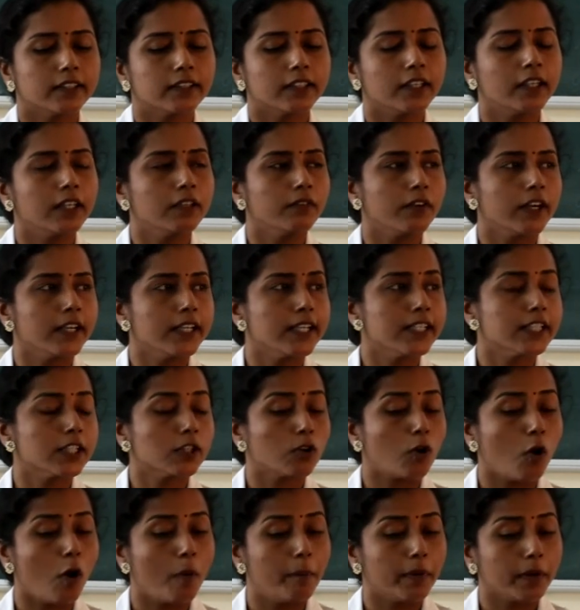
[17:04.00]
the third one is
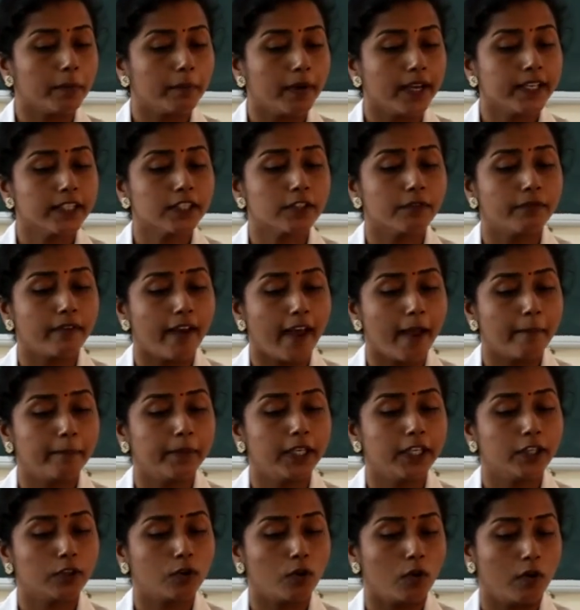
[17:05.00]
compromised
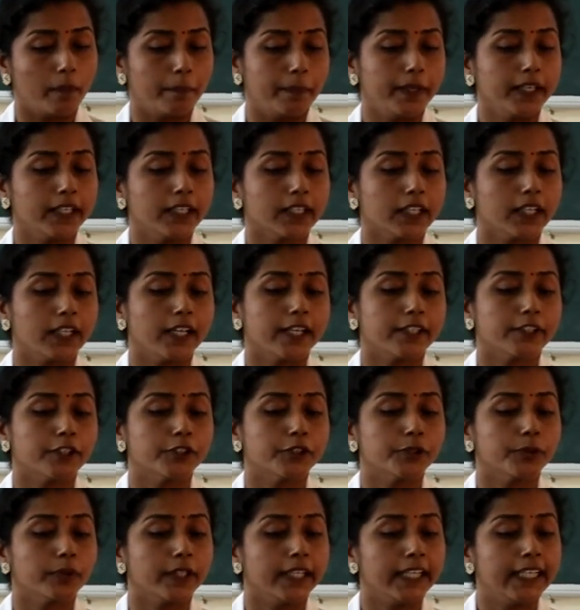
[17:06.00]
family coping
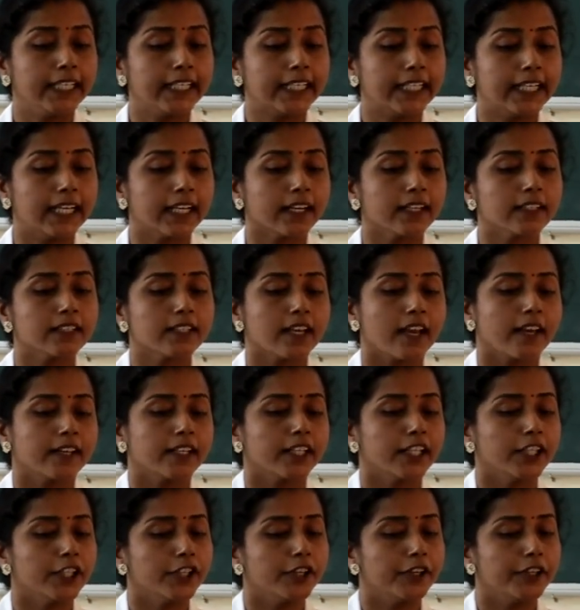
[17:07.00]
related to incorrect
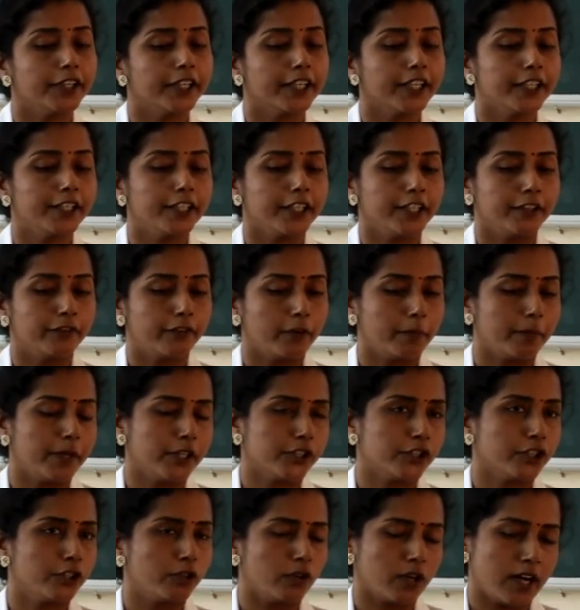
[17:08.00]
and inadequate
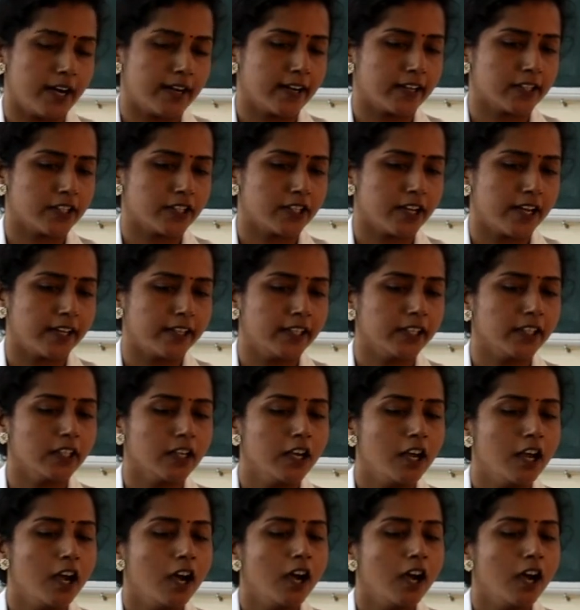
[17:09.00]
information or understanding.